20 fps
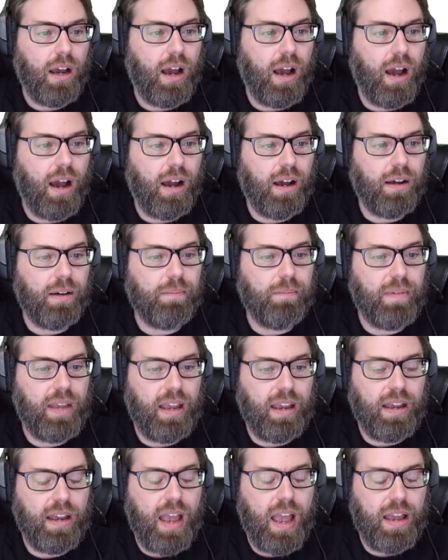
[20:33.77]

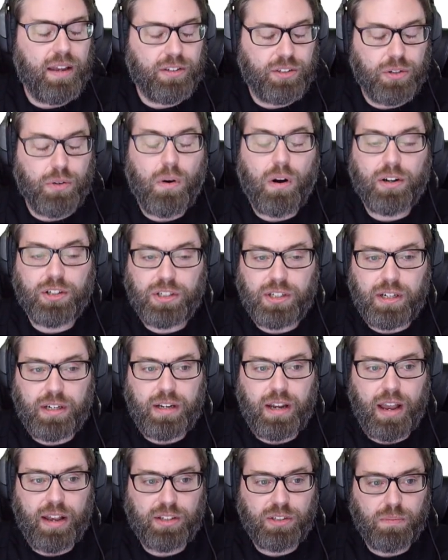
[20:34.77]

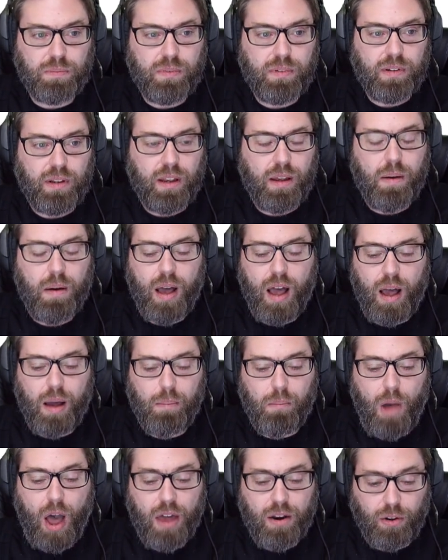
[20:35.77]
CDS
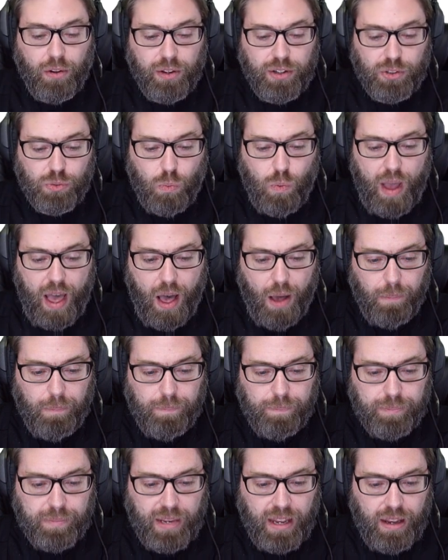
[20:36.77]
model as well.
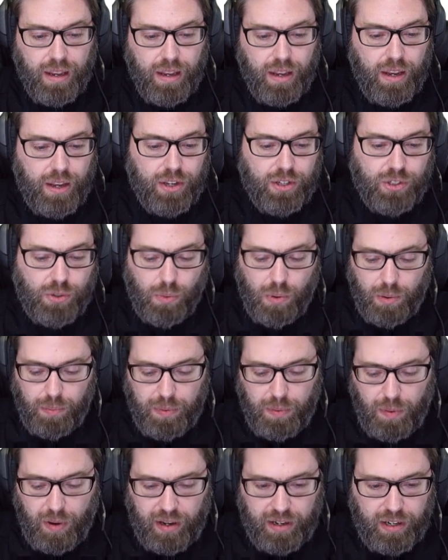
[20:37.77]
So what
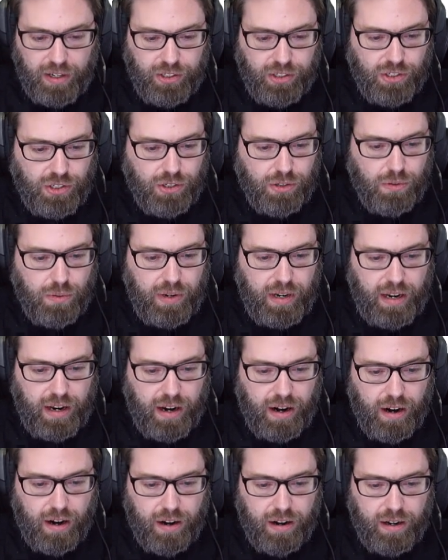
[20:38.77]
we want to do
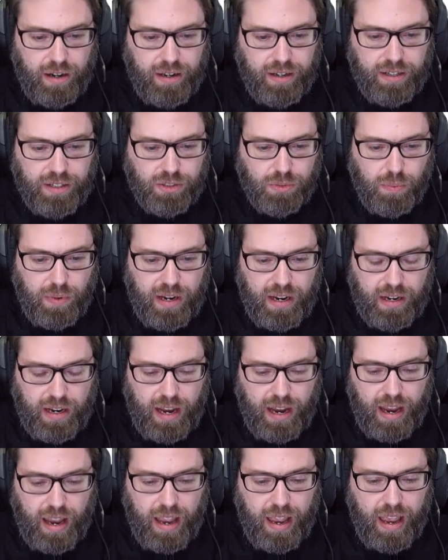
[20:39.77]
here is we
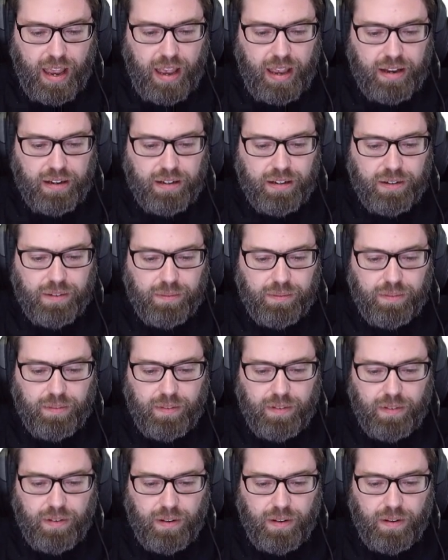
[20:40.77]
can,
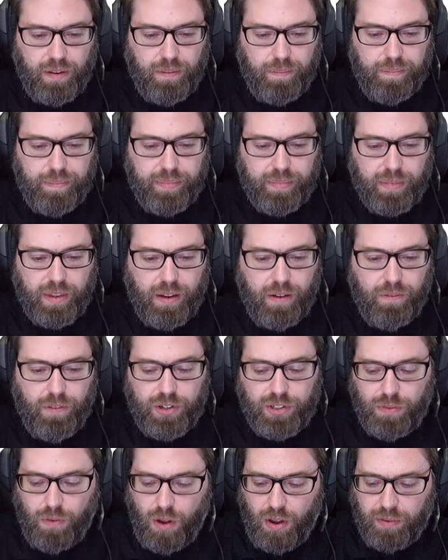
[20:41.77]

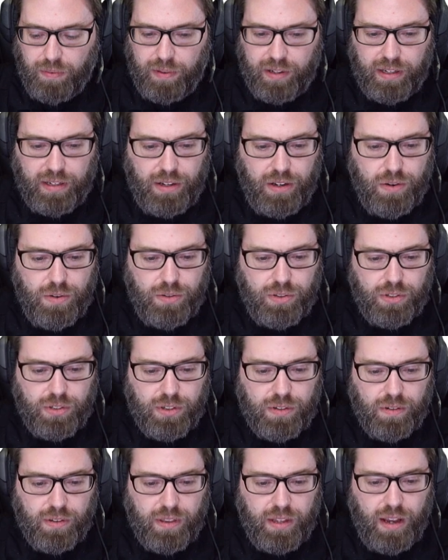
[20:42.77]
first of all, we can
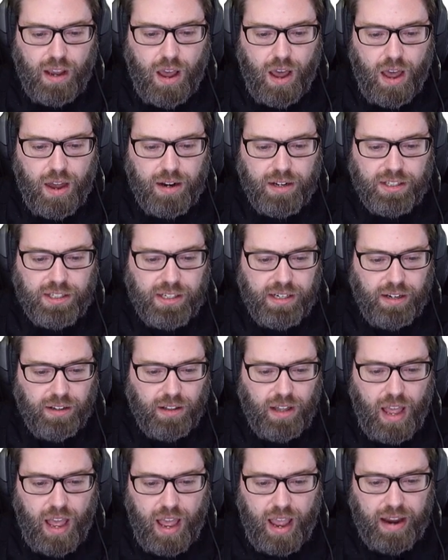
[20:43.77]
use the
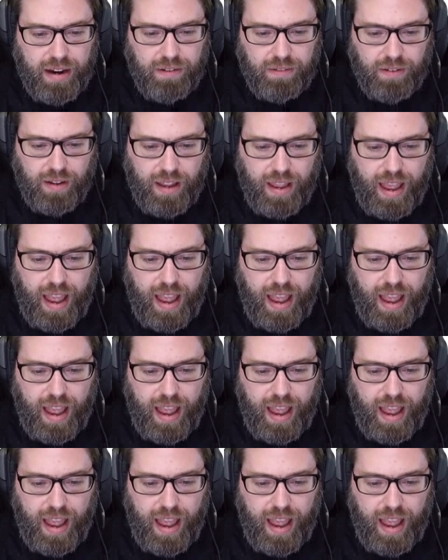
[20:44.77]
hana-cli.